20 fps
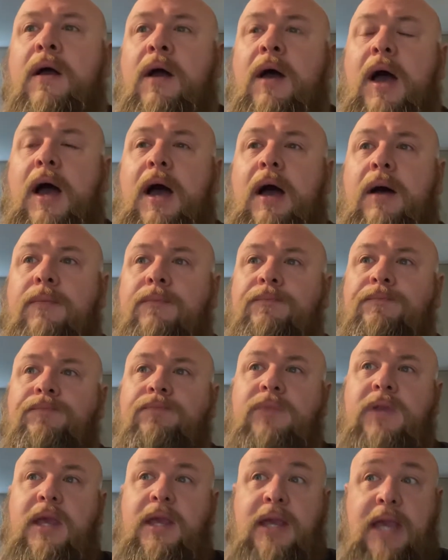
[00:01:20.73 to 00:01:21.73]

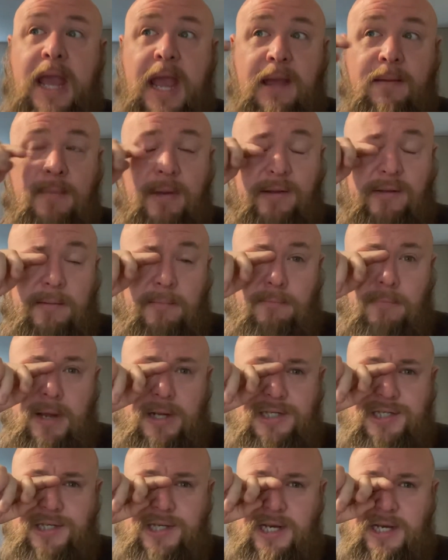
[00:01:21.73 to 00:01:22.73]
It came as a
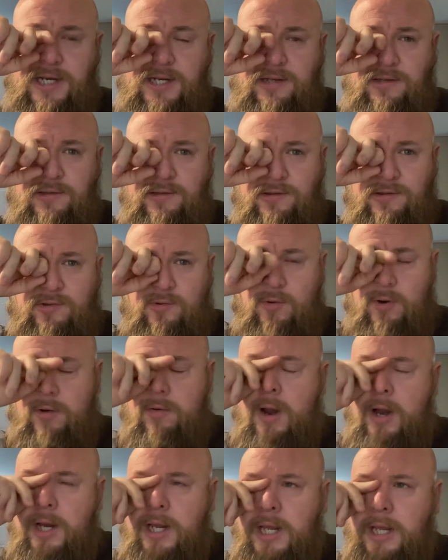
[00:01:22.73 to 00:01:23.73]
much-needed... Sorry,
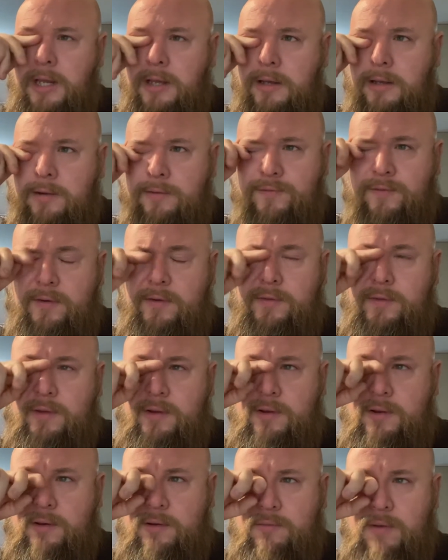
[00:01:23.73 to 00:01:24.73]
Rocky, for
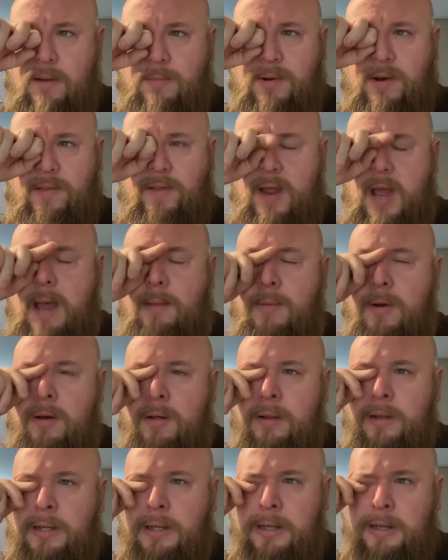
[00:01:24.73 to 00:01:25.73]
the rubbing of the
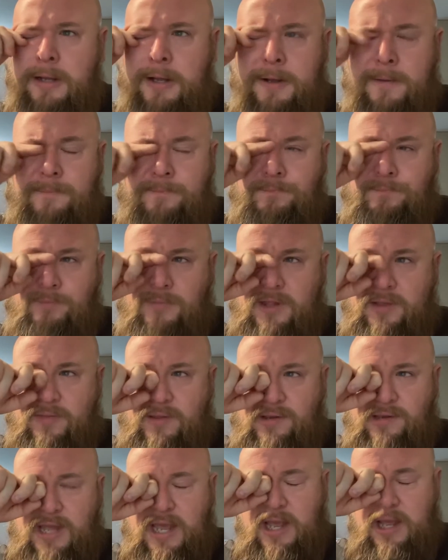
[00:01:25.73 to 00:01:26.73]
eyeball.
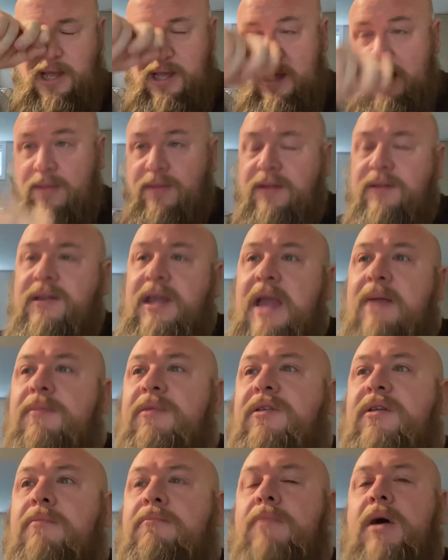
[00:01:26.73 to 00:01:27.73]
This came
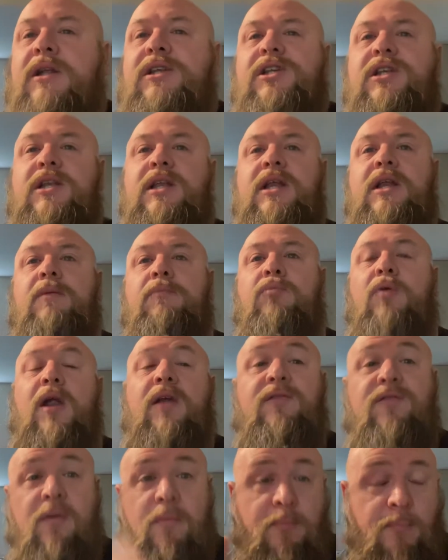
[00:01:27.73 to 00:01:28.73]
as a much-needed
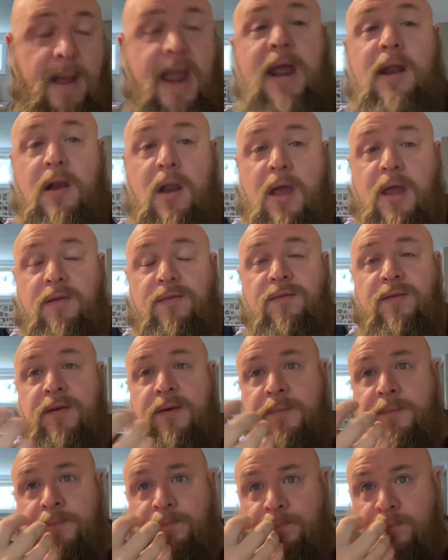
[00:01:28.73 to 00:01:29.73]
break from band life.
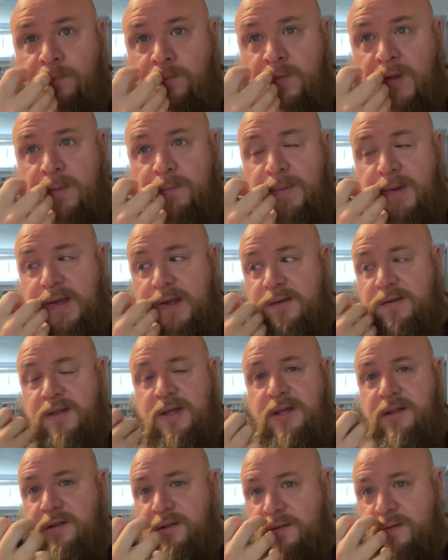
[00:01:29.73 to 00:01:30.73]
Because
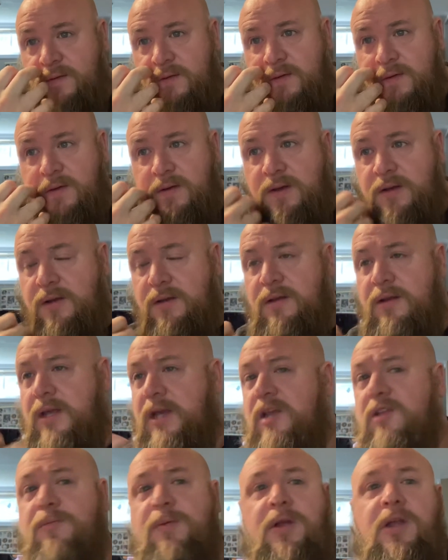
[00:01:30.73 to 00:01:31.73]

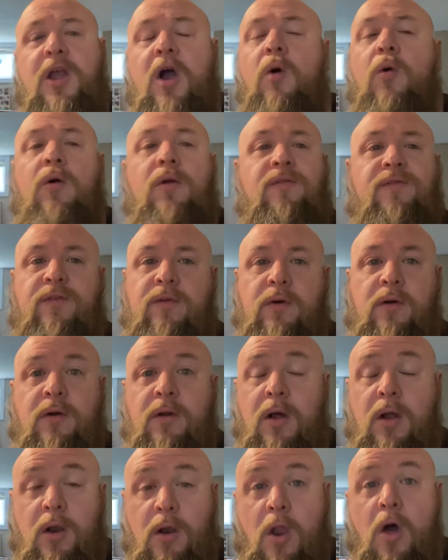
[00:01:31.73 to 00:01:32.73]
he's been going for
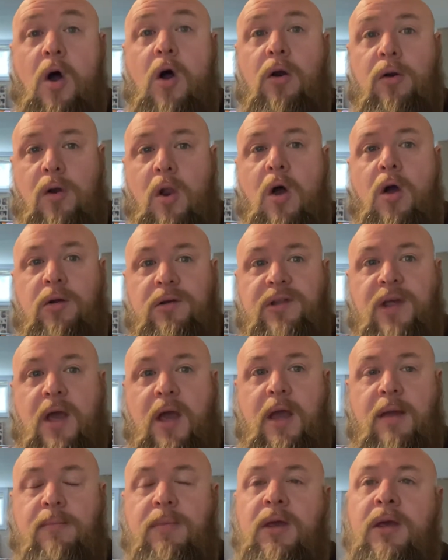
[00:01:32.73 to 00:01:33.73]
a long, long
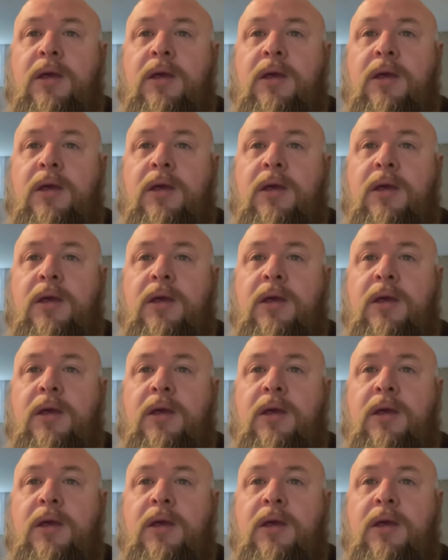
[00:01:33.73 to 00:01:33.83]
time.